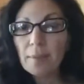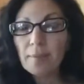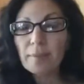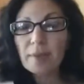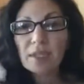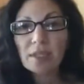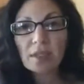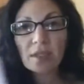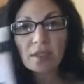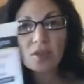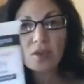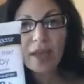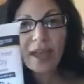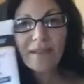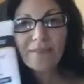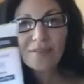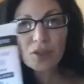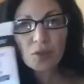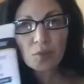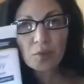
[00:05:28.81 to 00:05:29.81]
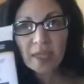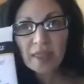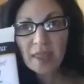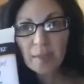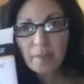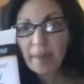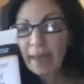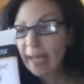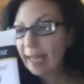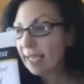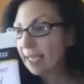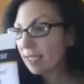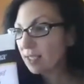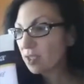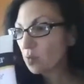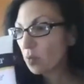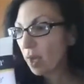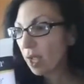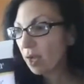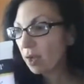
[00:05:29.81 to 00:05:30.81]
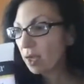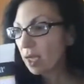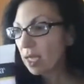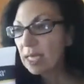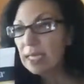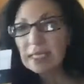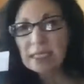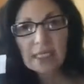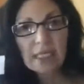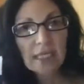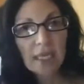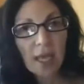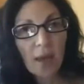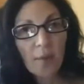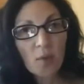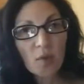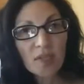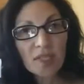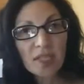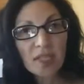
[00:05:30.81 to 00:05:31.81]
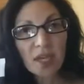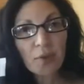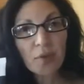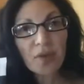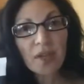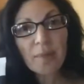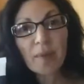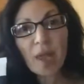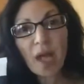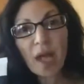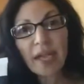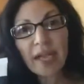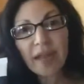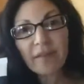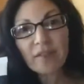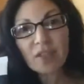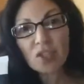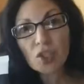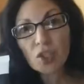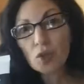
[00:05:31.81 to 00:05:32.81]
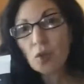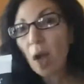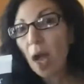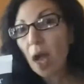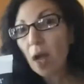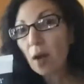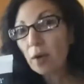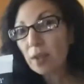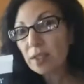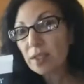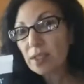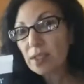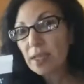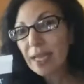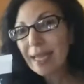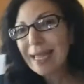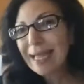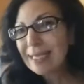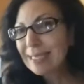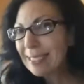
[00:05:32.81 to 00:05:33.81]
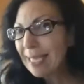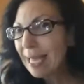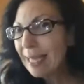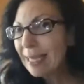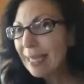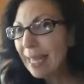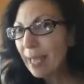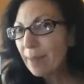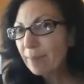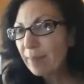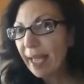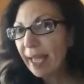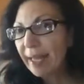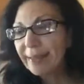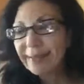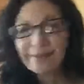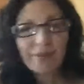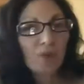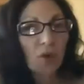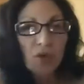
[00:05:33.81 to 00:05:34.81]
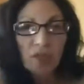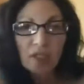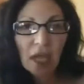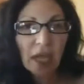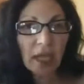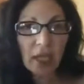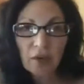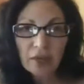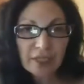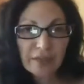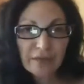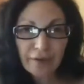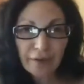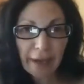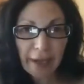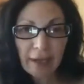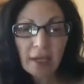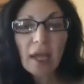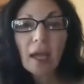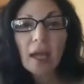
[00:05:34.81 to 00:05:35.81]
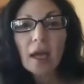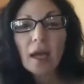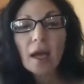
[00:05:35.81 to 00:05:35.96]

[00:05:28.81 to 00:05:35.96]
But you have to read the back as well. Some will say reapply every 2 hours. That's not that bad. Of course, I always forget.